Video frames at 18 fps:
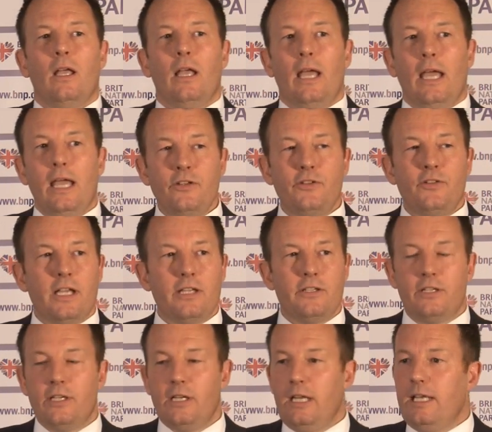
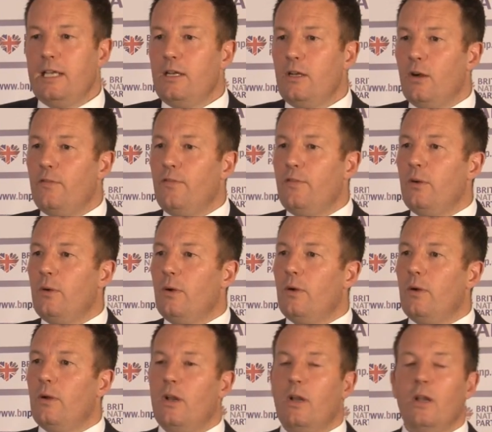Interestingly enough,
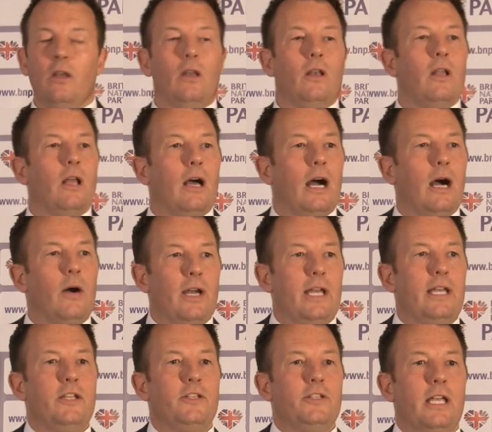our
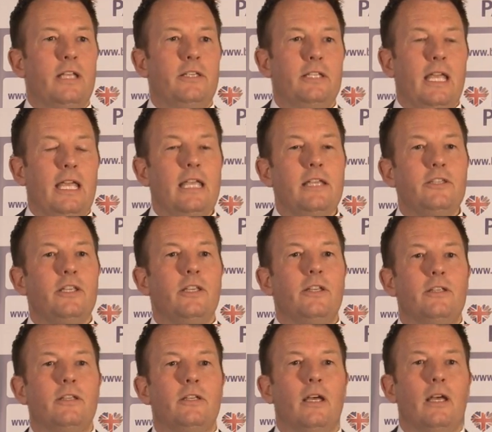NHS
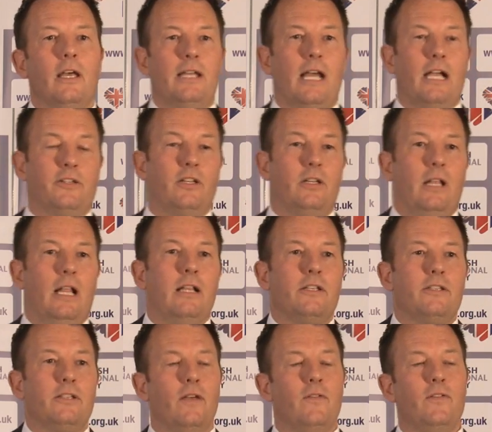isn't a national
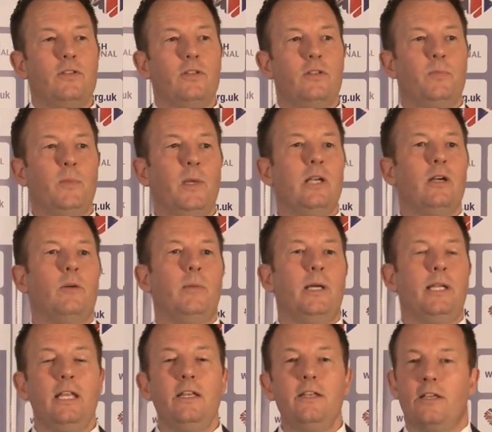health service. It's become
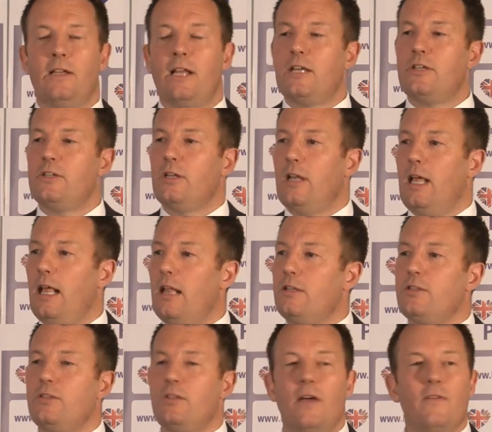an international
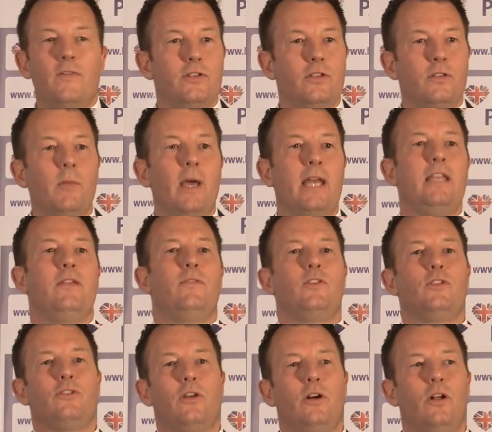health service, as many of
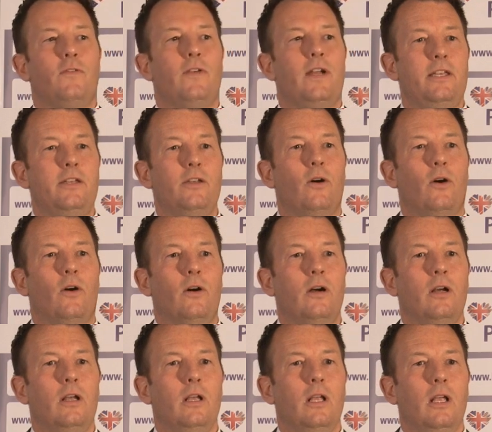us already know.
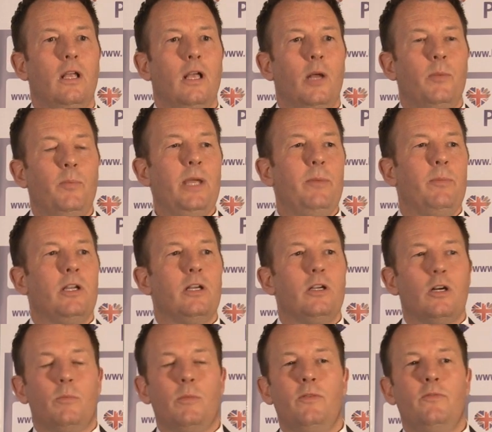And people are
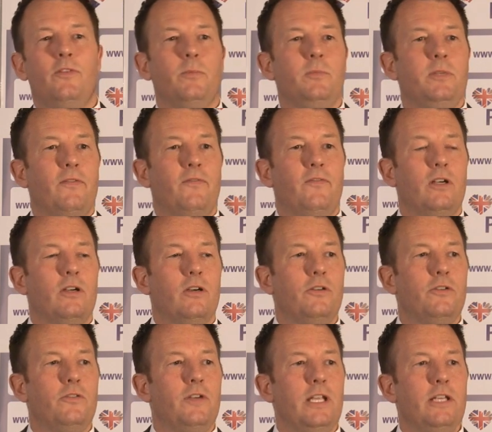coming from different
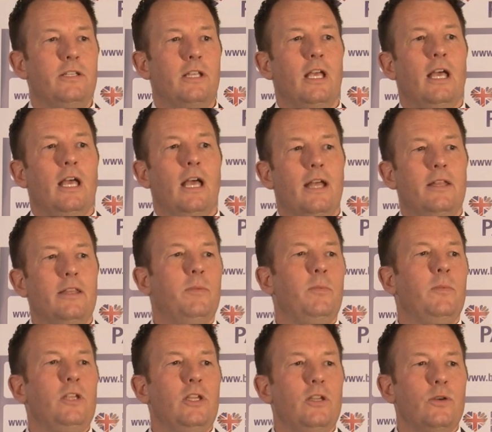countries and
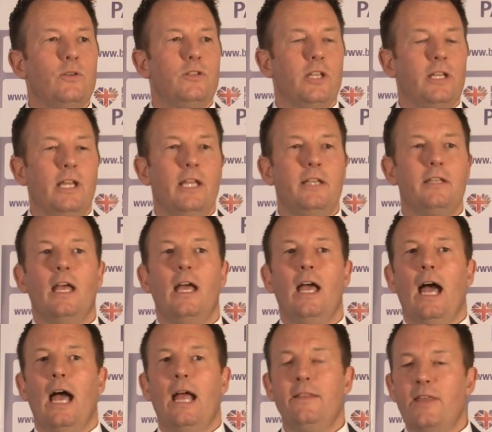they're using it
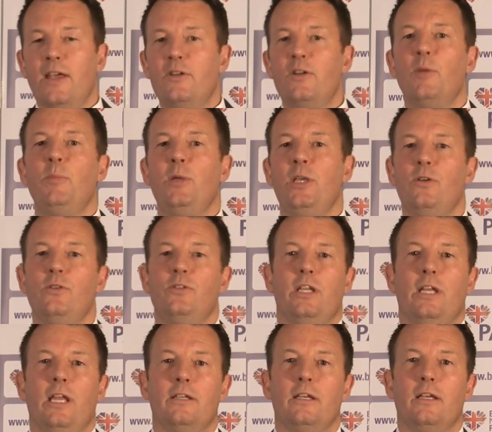and they're
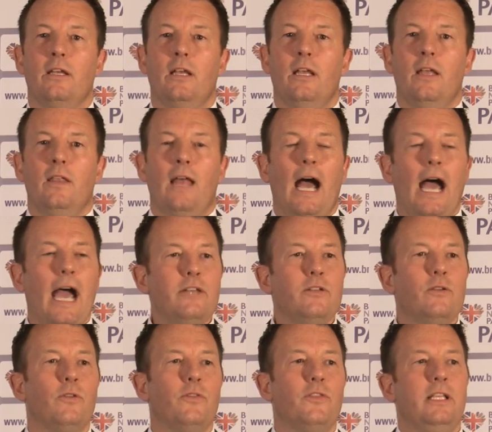abusing it. I
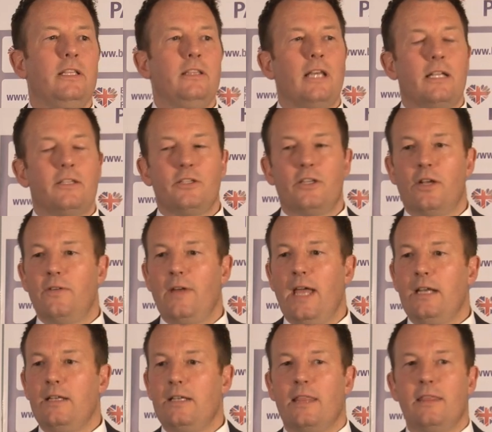don't think that's
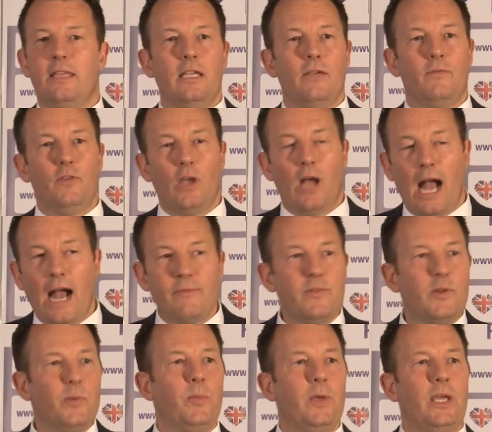correct. I think if you
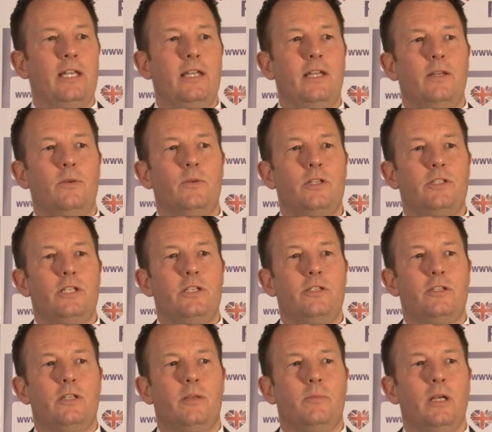haven't paid into a
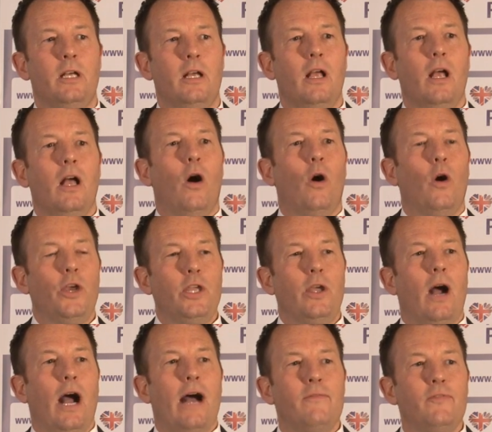system or
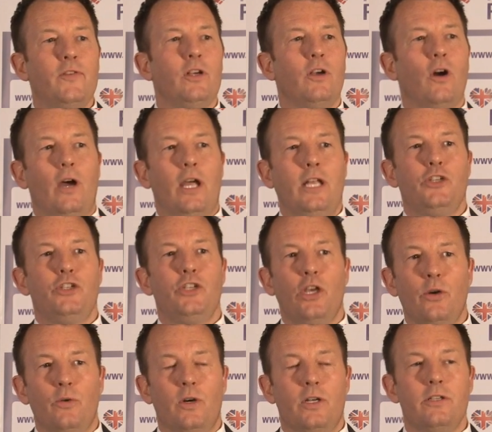you haven't got
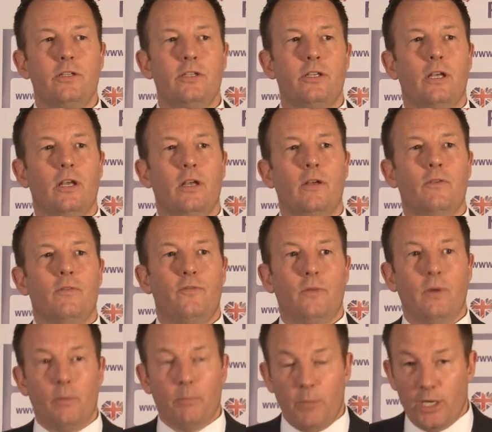insurance
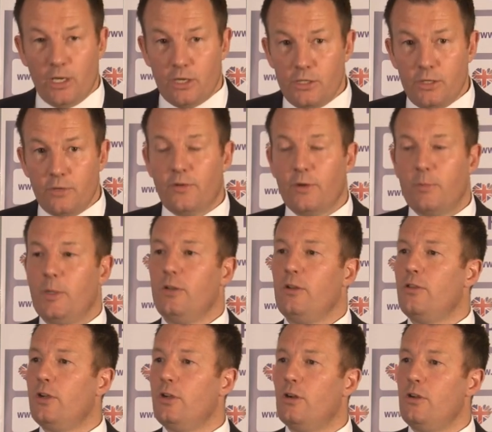because you're from
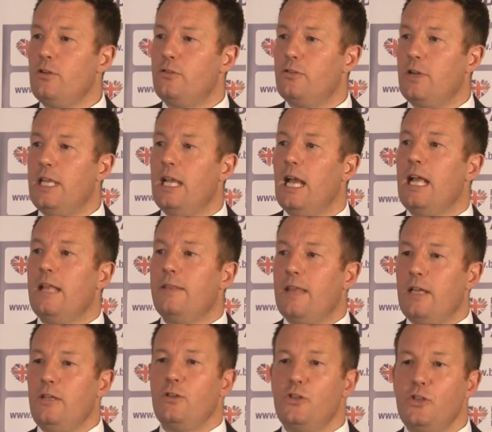another country,
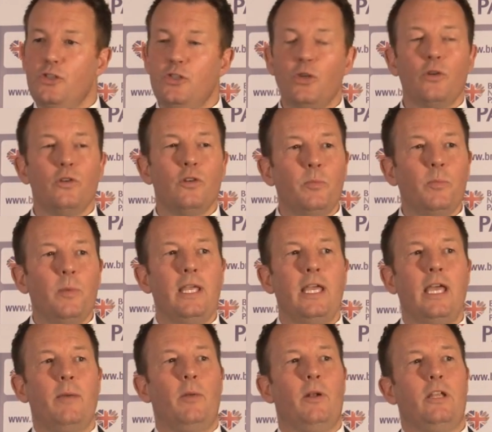then you shouldn't
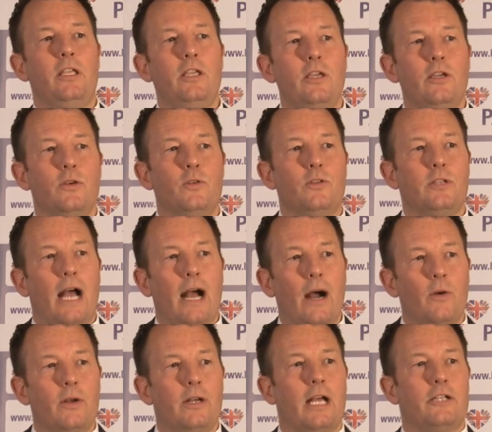be able to use
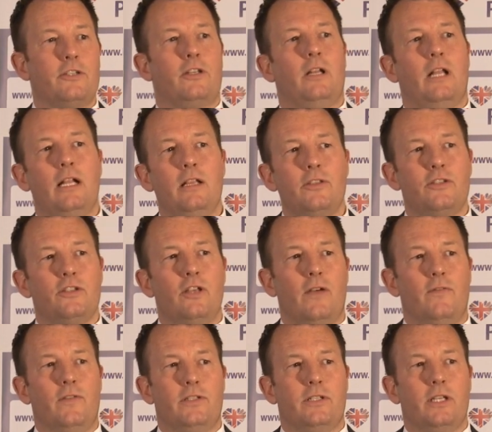our national health
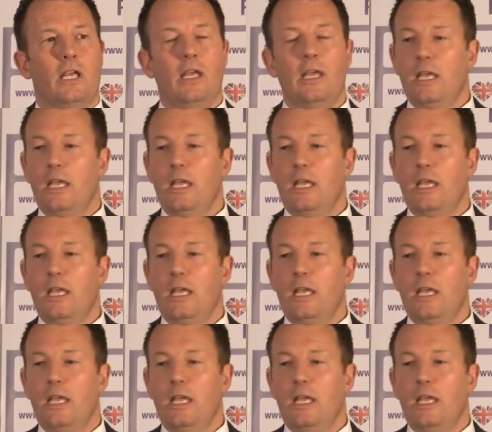service.